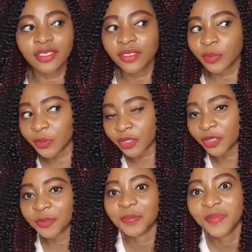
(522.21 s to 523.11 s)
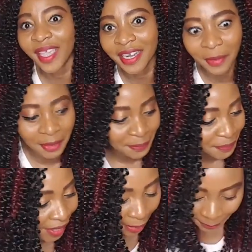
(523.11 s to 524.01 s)
It's super cute. Anyway,
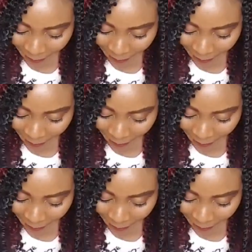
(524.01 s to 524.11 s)
yeah.